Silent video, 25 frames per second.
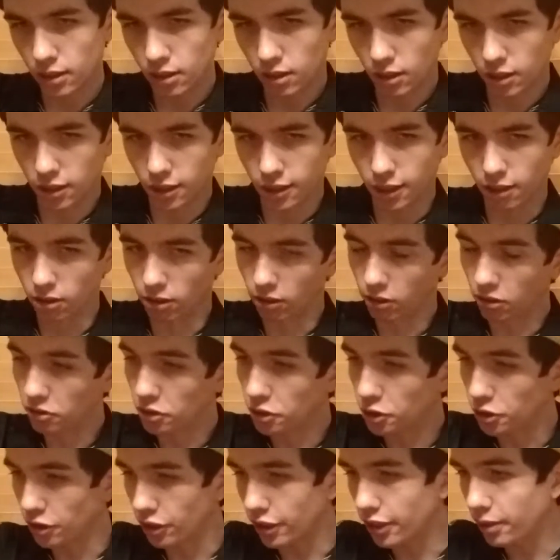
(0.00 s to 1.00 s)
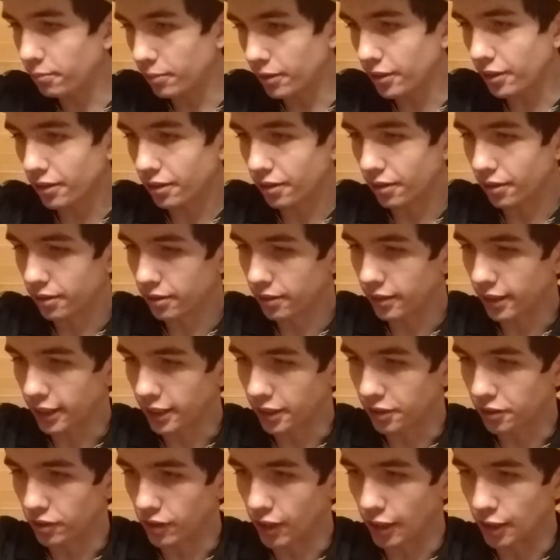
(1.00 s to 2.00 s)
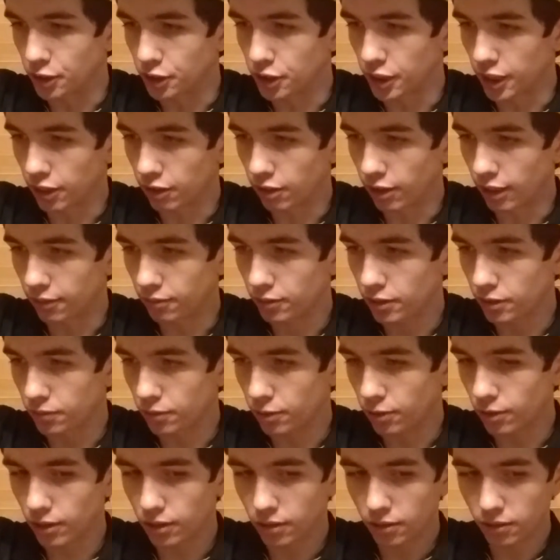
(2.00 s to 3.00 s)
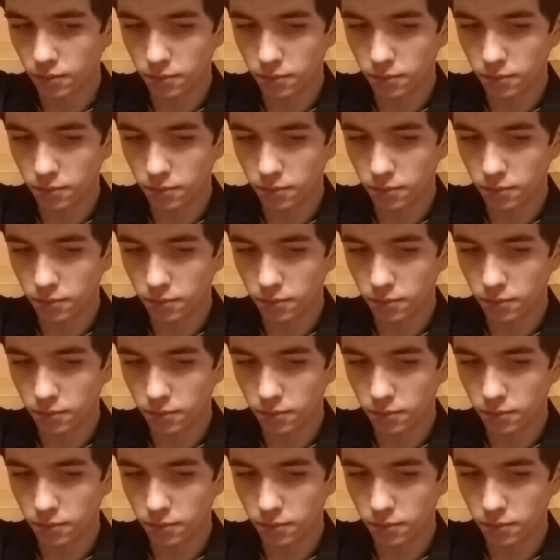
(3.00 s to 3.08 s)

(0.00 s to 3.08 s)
Odd little treat, but thank you again, Jay Crafter, for it.